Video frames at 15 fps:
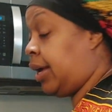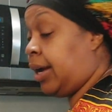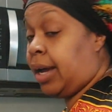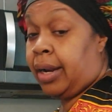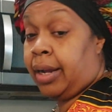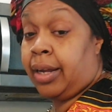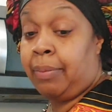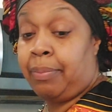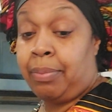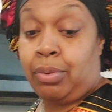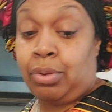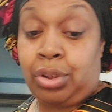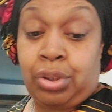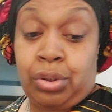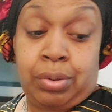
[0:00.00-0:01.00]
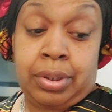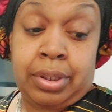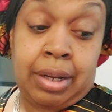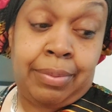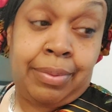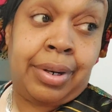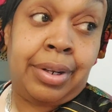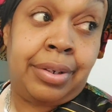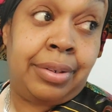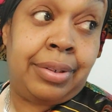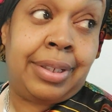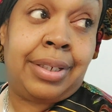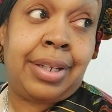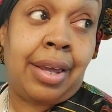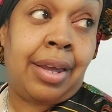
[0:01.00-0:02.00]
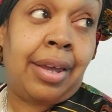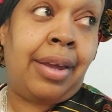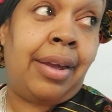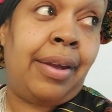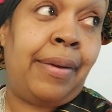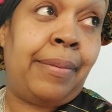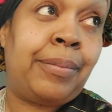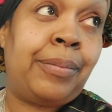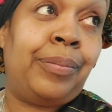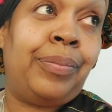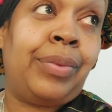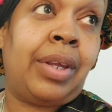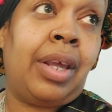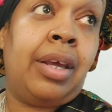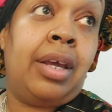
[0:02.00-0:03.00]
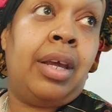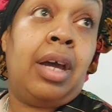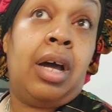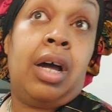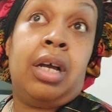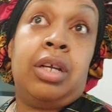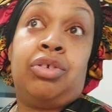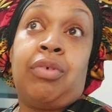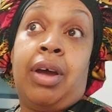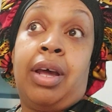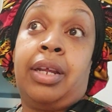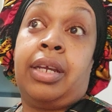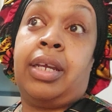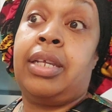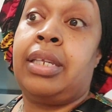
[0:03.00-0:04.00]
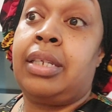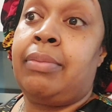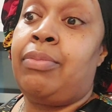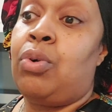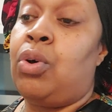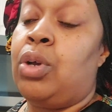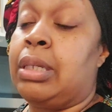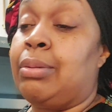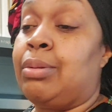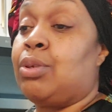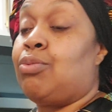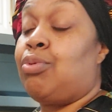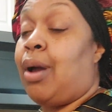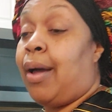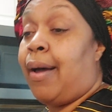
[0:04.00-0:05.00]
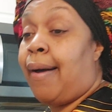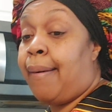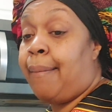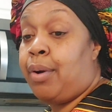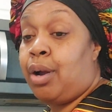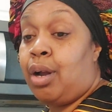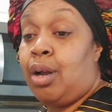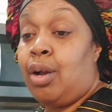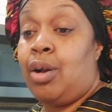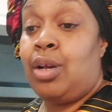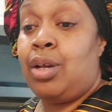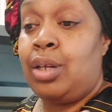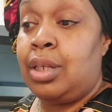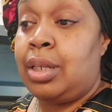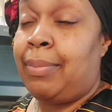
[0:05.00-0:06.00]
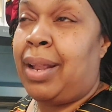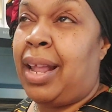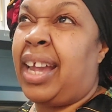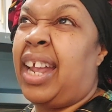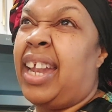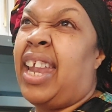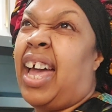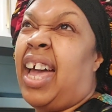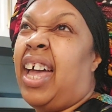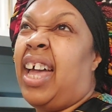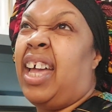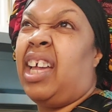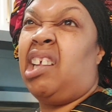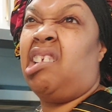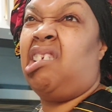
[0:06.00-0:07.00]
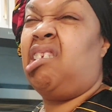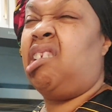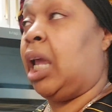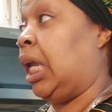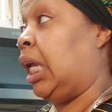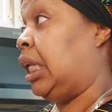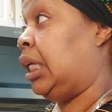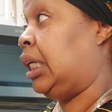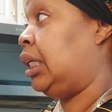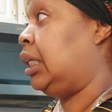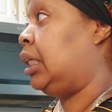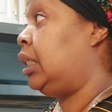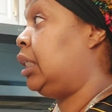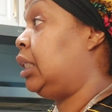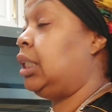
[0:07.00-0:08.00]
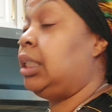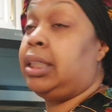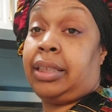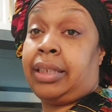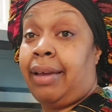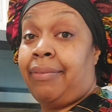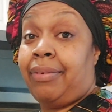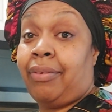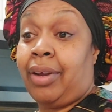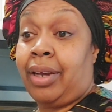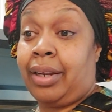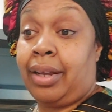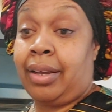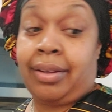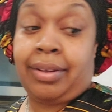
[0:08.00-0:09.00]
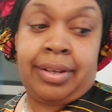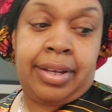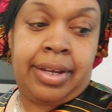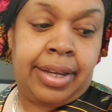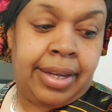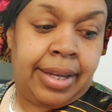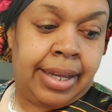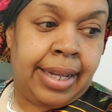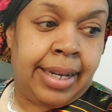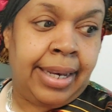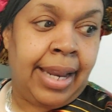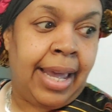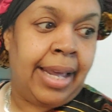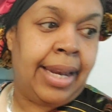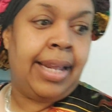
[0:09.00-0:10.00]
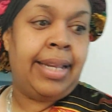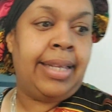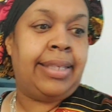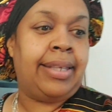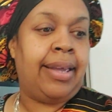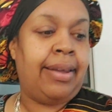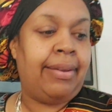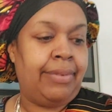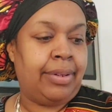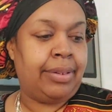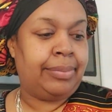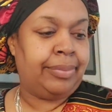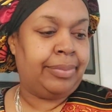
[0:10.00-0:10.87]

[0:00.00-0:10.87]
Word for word: got a couple more shorts that I want to do today. Trying to get some more subscribers. I'm like at 987 right now. 987.